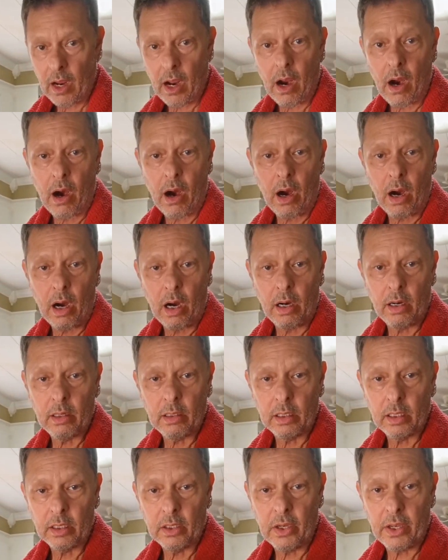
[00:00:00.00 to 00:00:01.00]

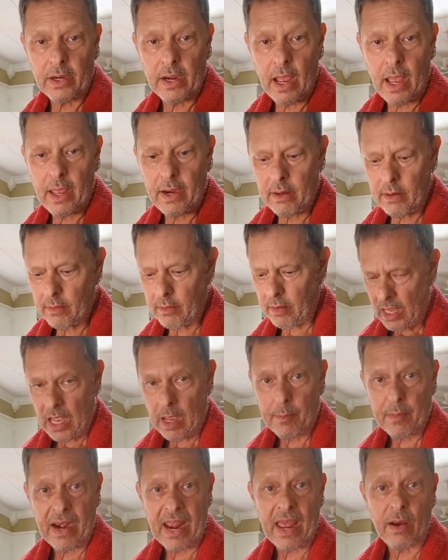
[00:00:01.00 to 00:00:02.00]
are good and hot,
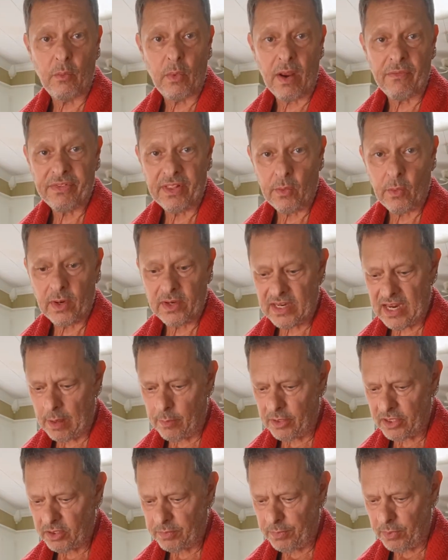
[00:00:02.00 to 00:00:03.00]
I'm going to add roughly 1
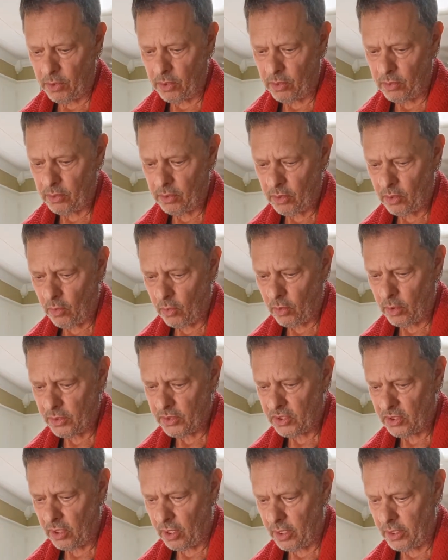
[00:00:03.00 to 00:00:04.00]
tablespoon
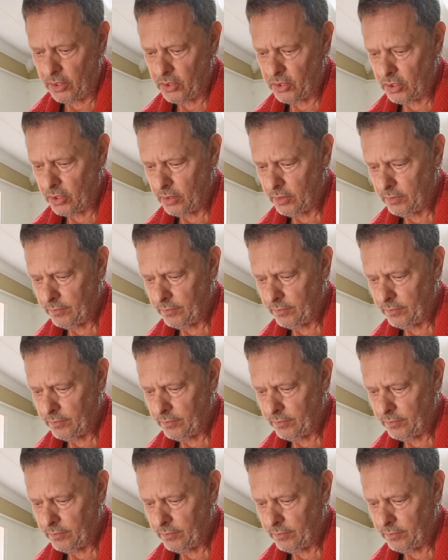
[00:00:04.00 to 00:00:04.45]
cornstarch.